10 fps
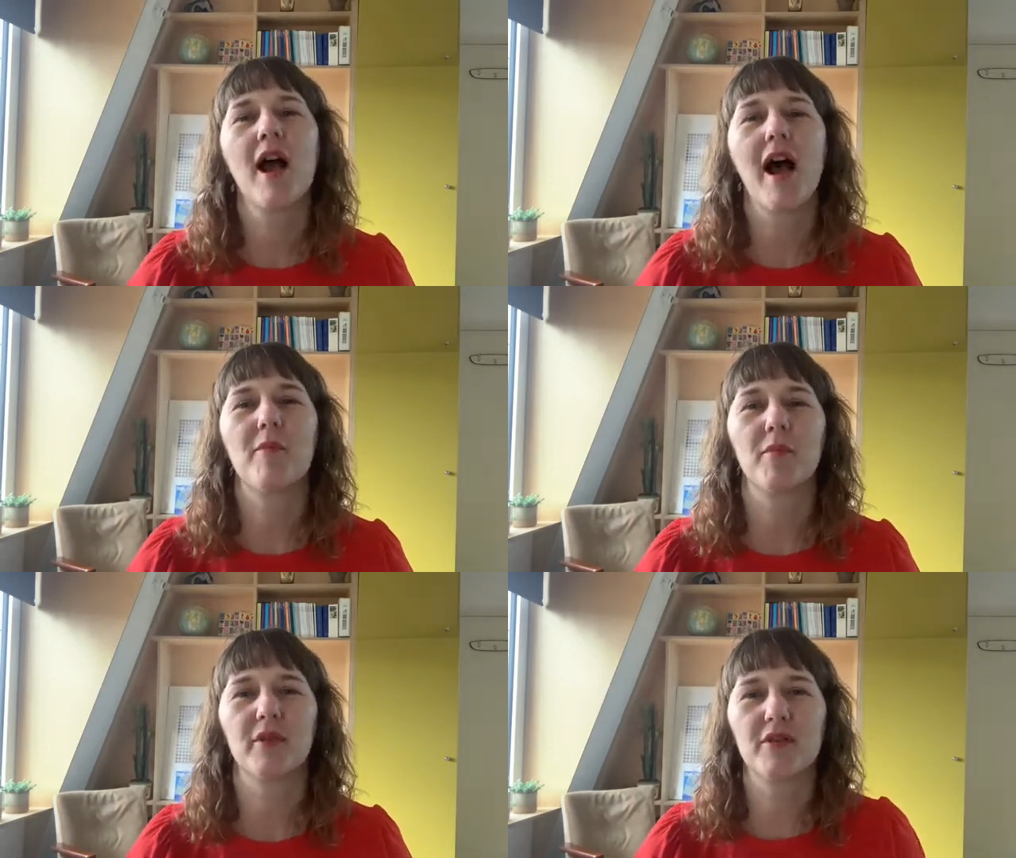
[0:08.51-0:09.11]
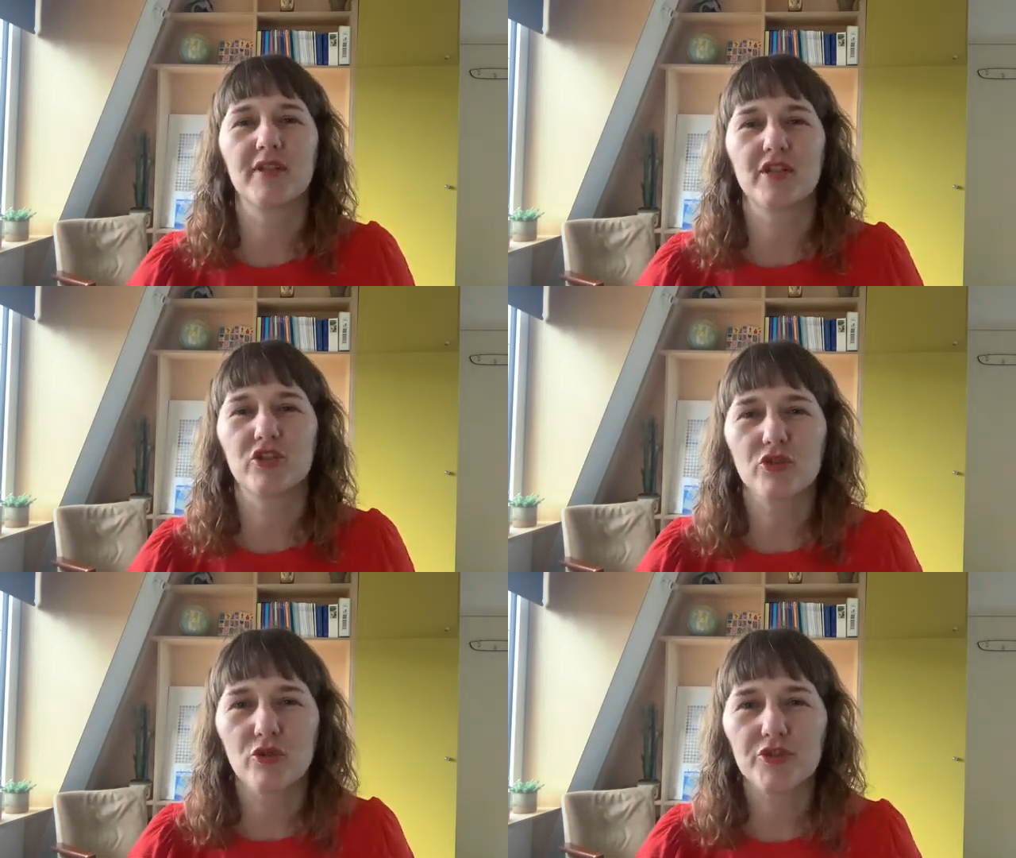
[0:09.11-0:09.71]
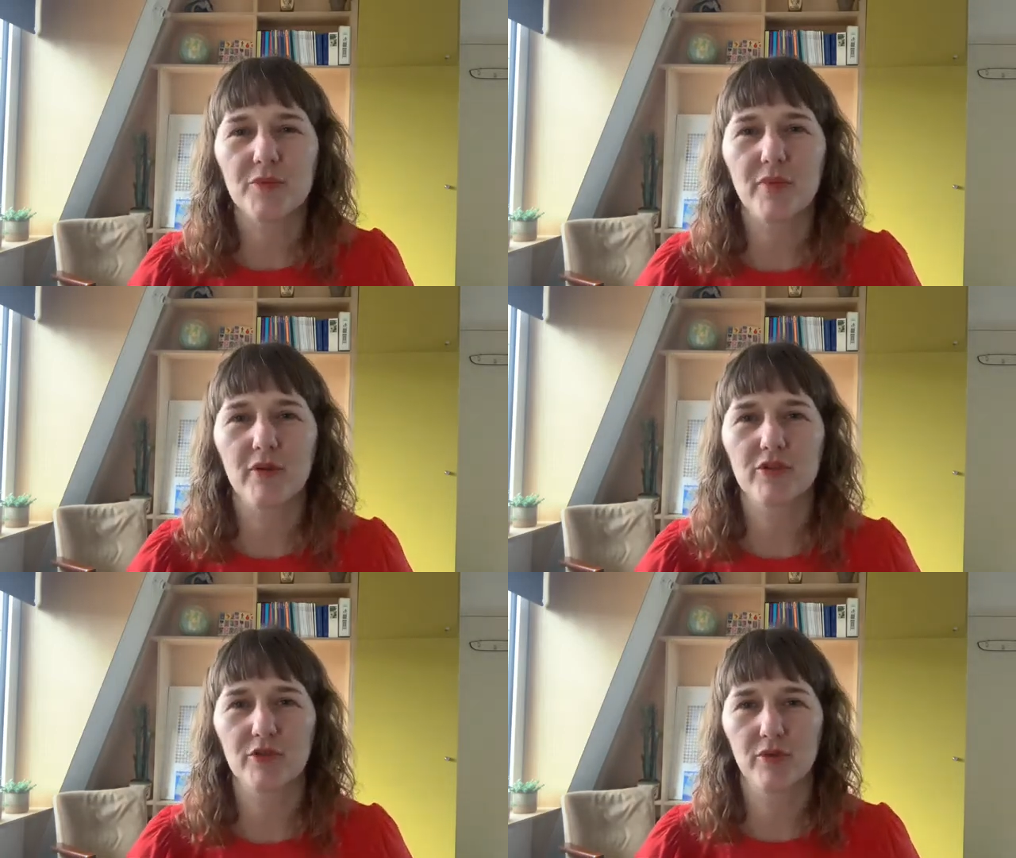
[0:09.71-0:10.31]
I'm uploading a short
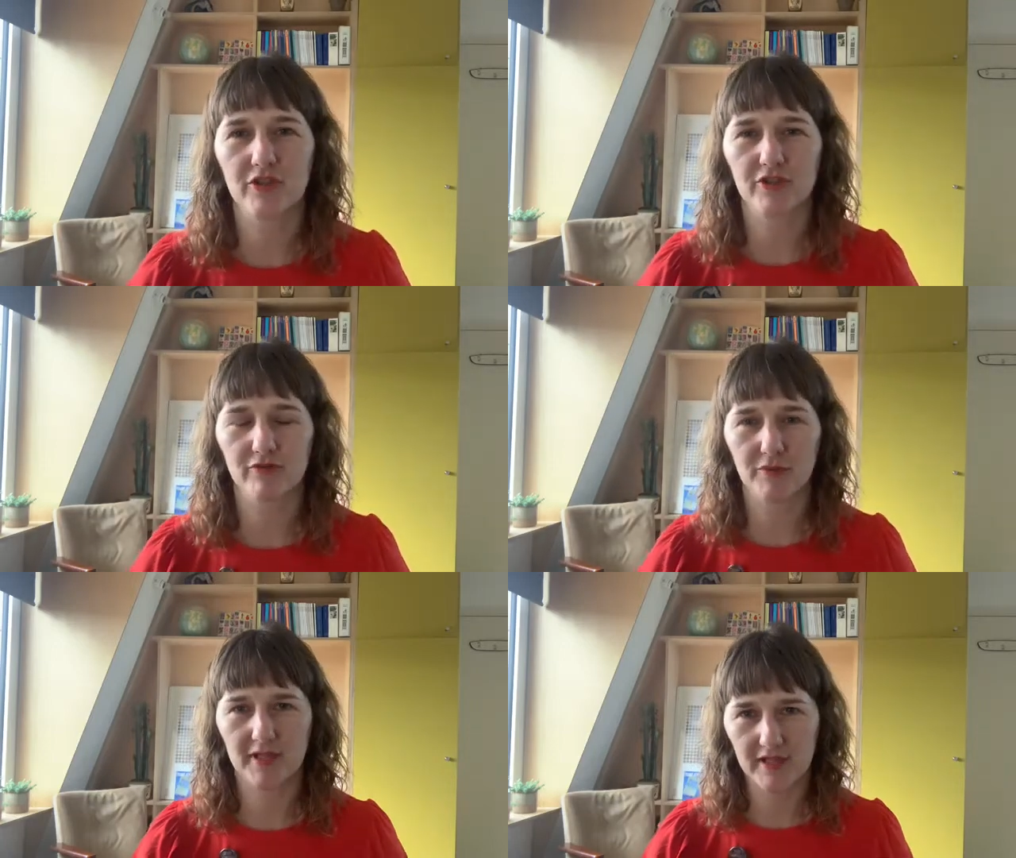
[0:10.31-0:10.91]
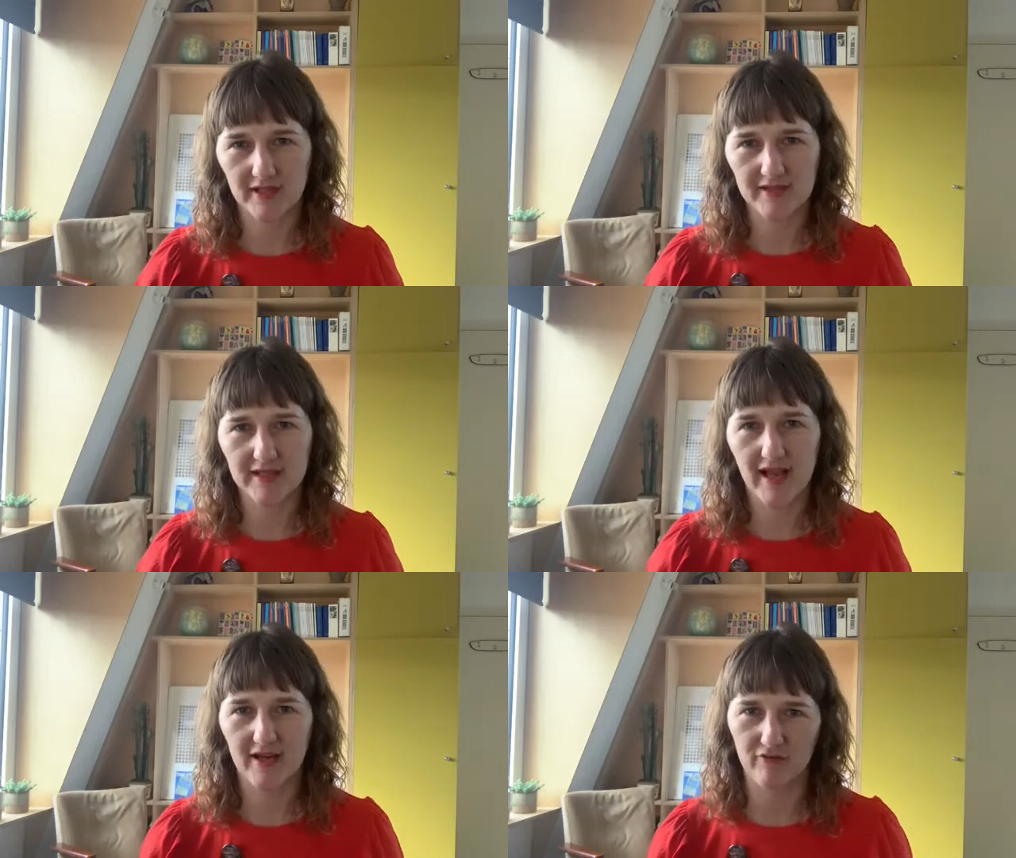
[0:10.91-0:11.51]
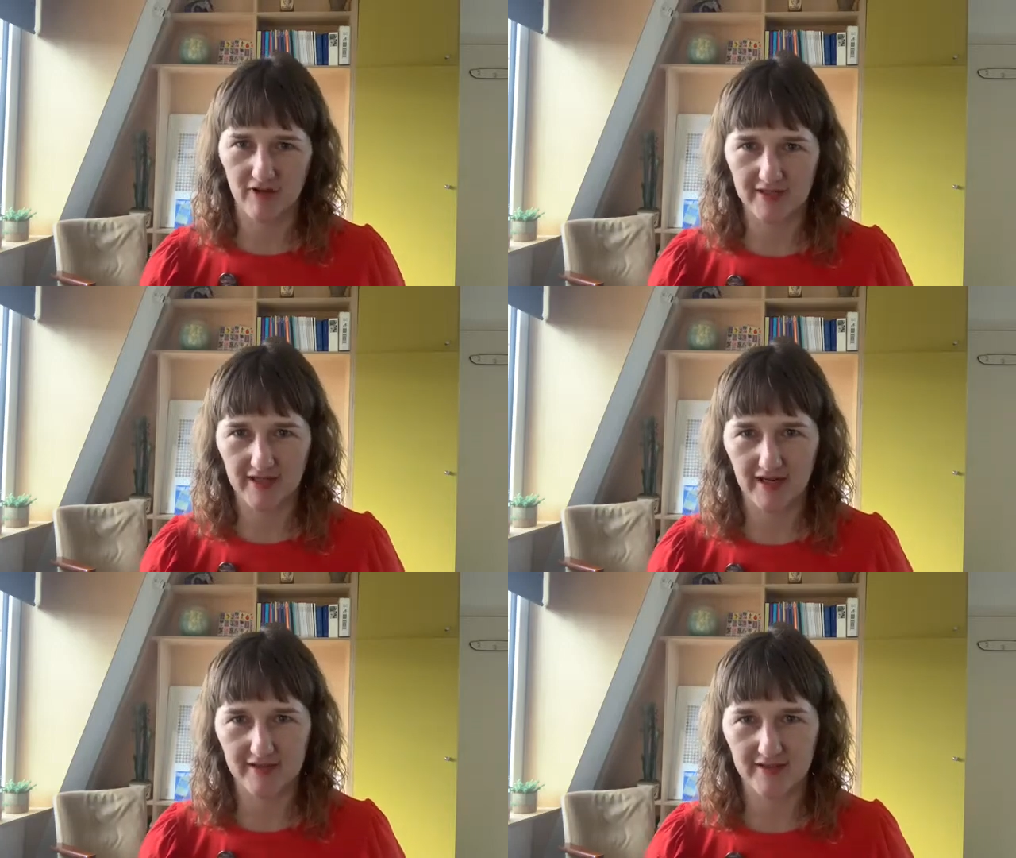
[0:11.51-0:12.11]
poetry workshop for beginners and a writing
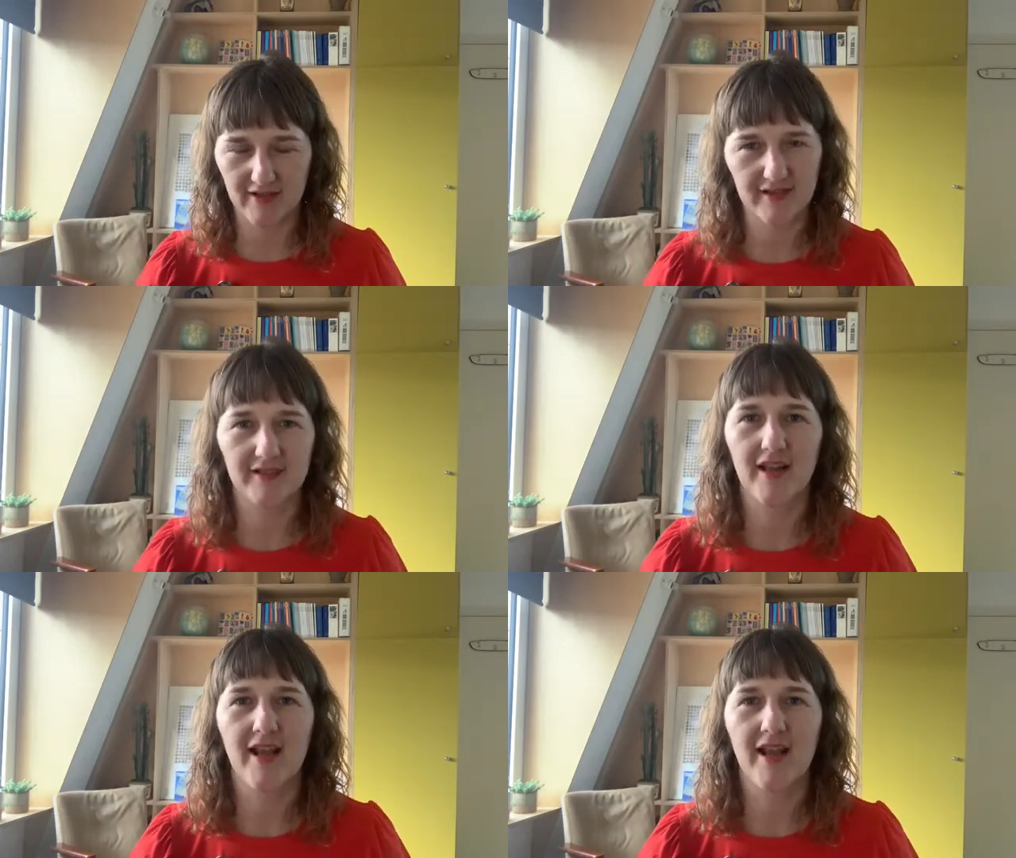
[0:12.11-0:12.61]
exercise,